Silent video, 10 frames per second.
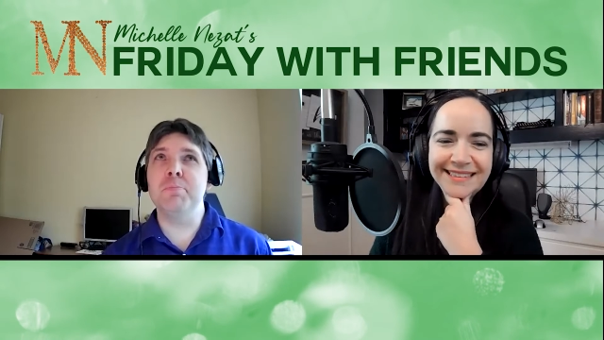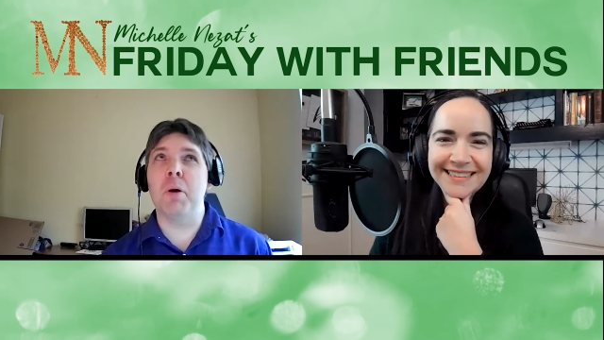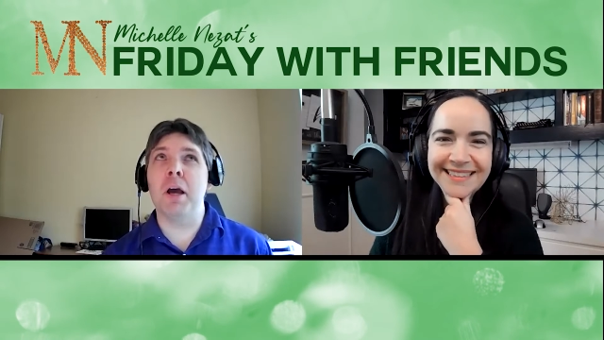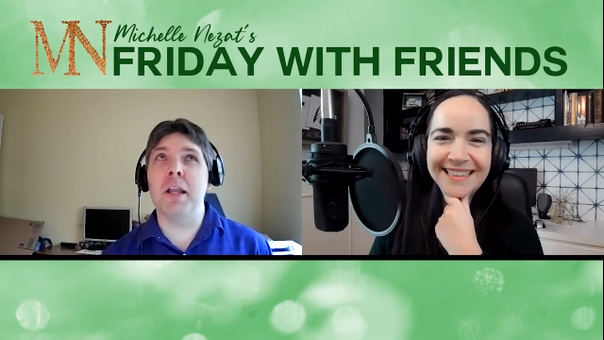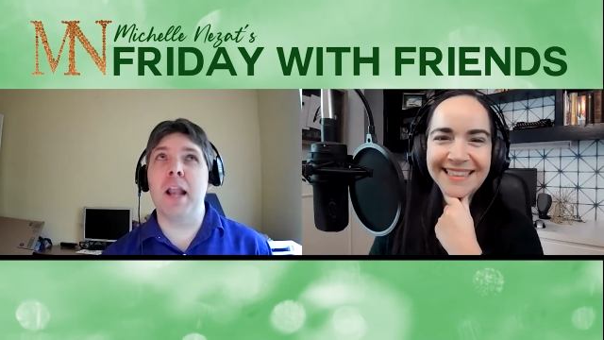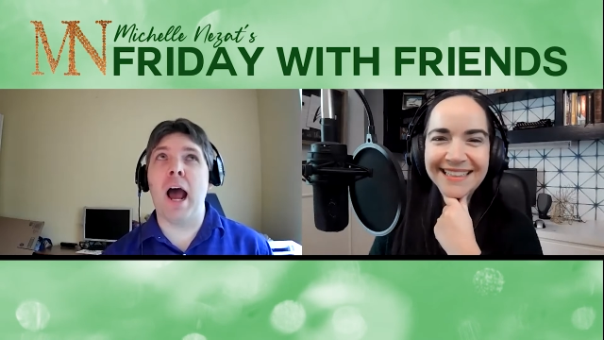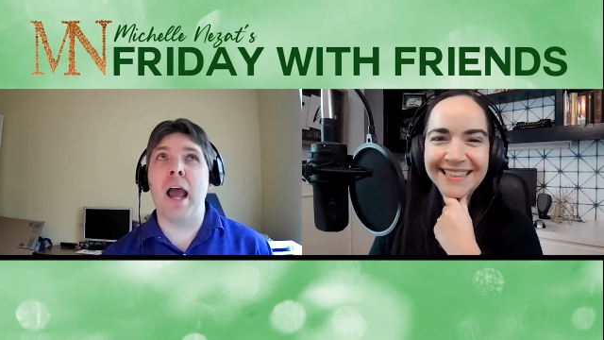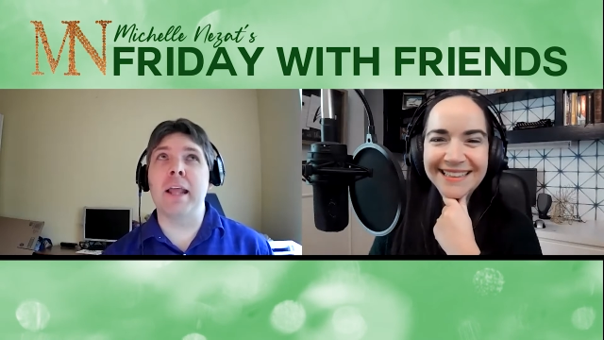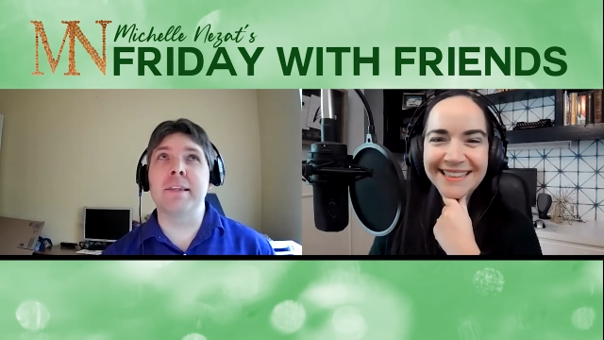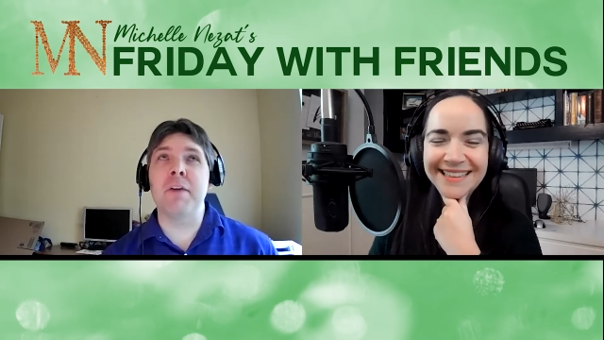Speaker 1: but
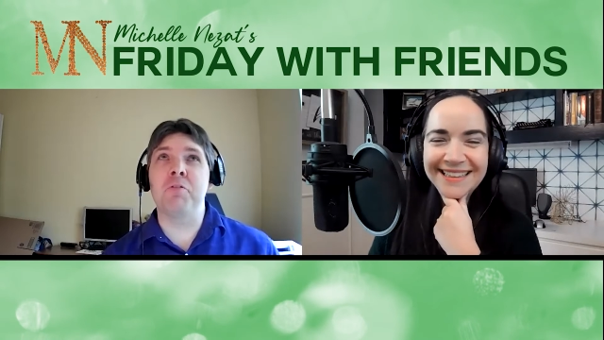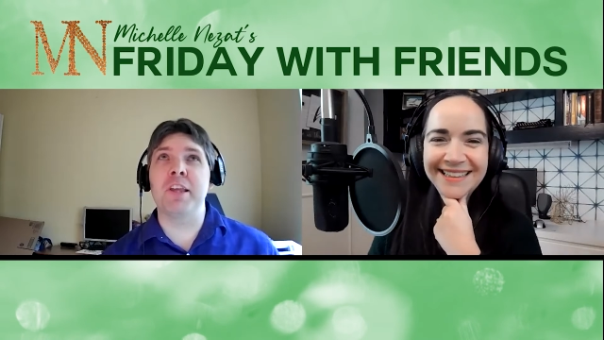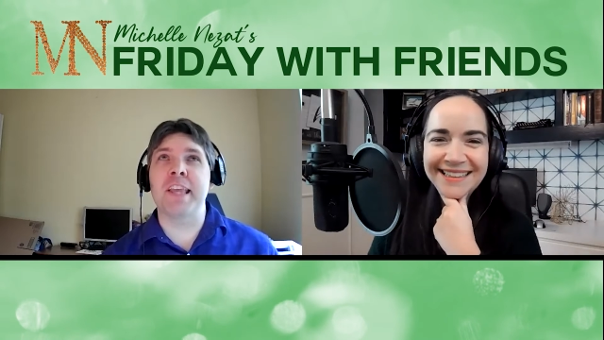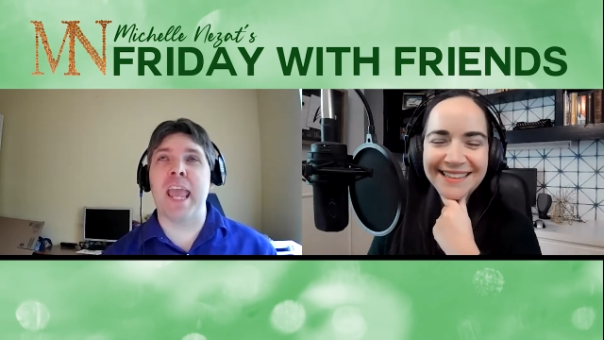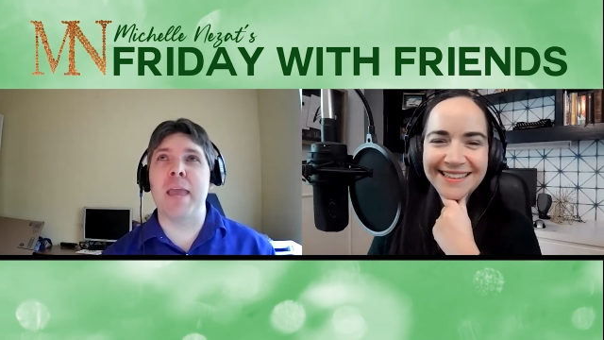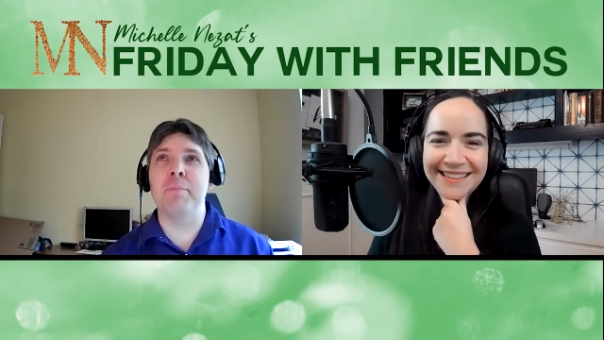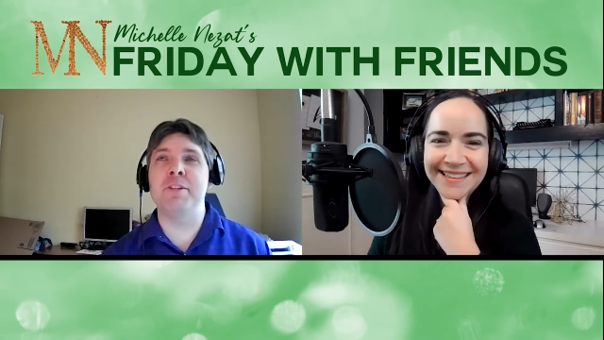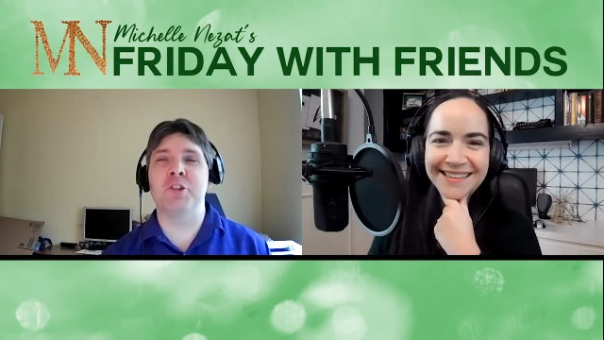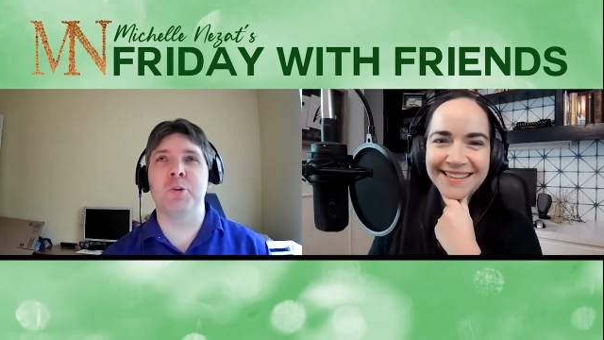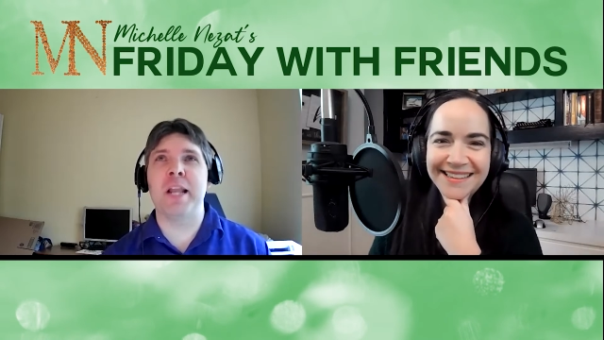I definitely came
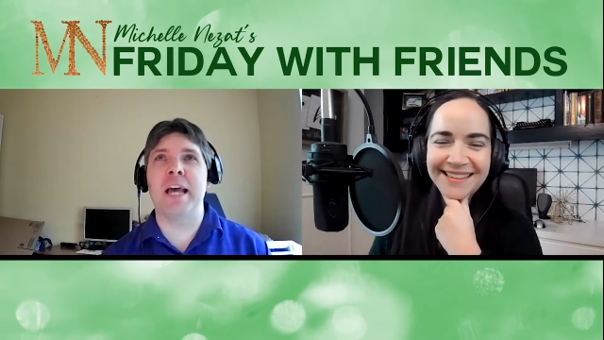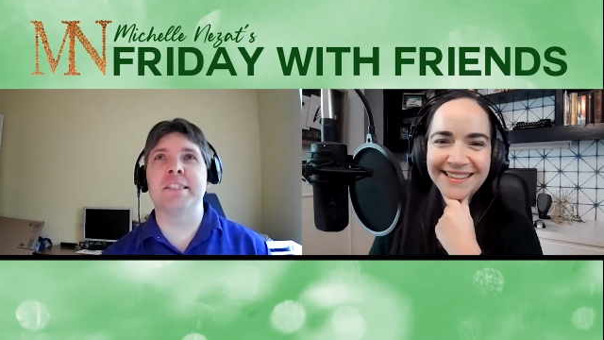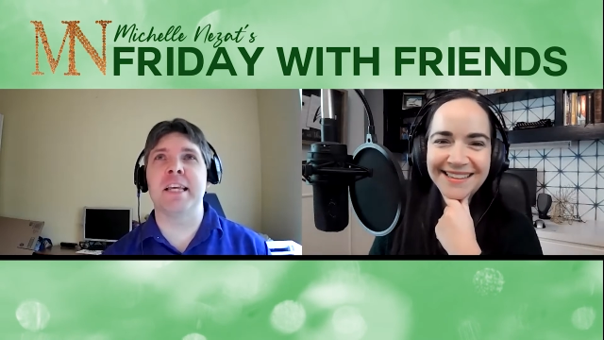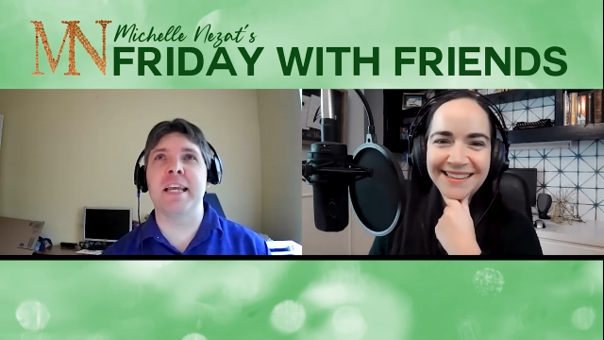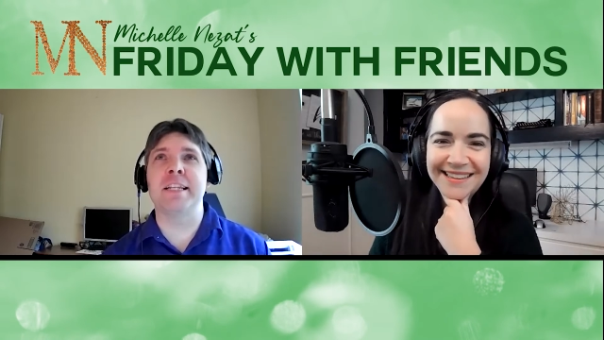into it as a